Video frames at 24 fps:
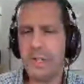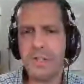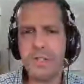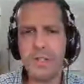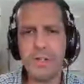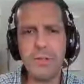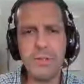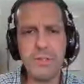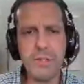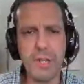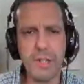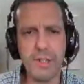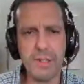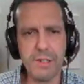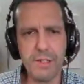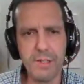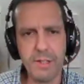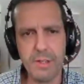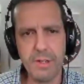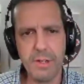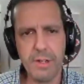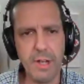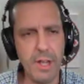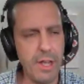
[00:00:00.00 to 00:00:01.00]
Tucson
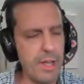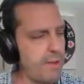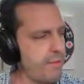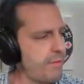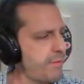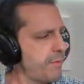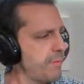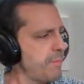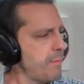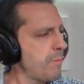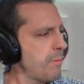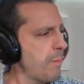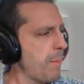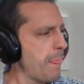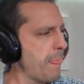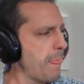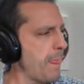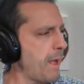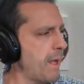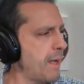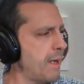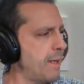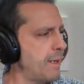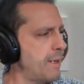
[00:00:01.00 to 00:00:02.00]
Knife
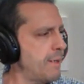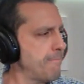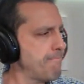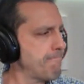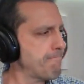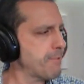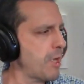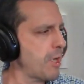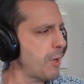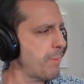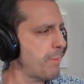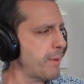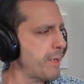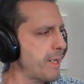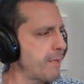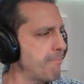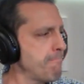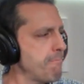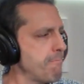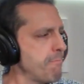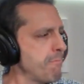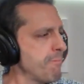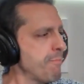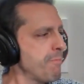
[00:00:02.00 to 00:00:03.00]
uh, Company.
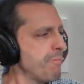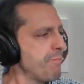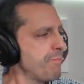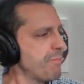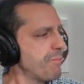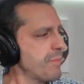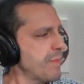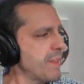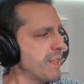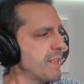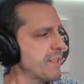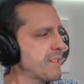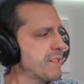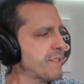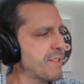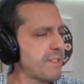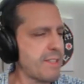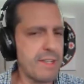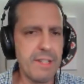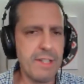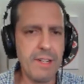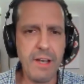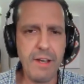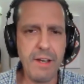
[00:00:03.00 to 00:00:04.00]

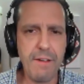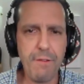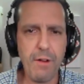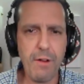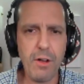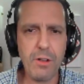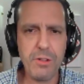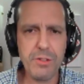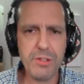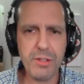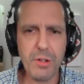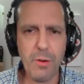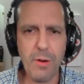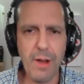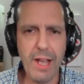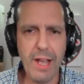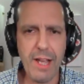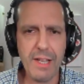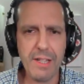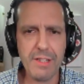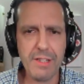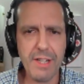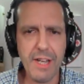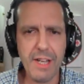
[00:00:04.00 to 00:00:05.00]
This knife also
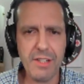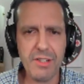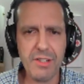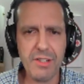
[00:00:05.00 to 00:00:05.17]
has a